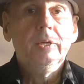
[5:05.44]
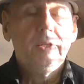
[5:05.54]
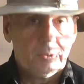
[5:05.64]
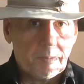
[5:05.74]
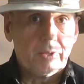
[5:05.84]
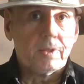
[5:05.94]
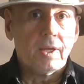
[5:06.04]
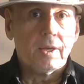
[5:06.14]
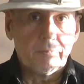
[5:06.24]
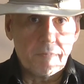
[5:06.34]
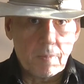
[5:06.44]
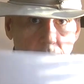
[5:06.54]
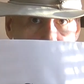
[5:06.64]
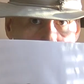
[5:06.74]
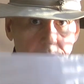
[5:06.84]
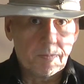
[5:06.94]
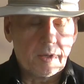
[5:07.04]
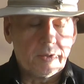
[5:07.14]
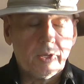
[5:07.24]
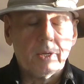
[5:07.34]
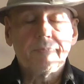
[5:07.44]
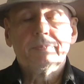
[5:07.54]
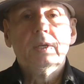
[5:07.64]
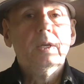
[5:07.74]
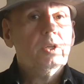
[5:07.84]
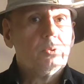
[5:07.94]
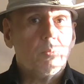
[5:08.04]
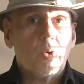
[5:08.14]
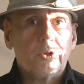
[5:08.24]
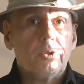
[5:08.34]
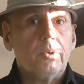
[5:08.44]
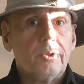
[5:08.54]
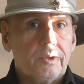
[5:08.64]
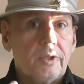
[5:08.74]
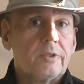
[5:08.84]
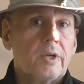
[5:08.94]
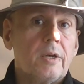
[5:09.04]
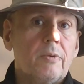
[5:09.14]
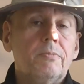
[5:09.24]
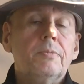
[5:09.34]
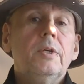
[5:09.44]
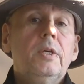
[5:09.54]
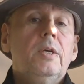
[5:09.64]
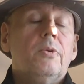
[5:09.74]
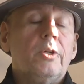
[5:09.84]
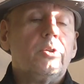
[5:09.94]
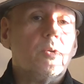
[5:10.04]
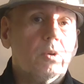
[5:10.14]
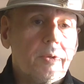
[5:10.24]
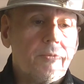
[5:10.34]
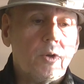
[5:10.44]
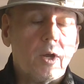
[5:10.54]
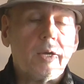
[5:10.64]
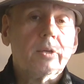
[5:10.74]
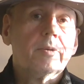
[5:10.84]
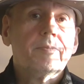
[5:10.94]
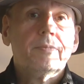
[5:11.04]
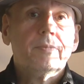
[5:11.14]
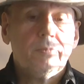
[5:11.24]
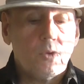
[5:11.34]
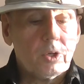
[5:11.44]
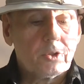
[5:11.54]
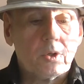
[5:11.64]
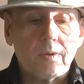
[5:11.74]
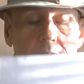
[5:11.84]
spell it again, memorize it, spell it again. So what you do is this kind of ritual, if you like. You are showing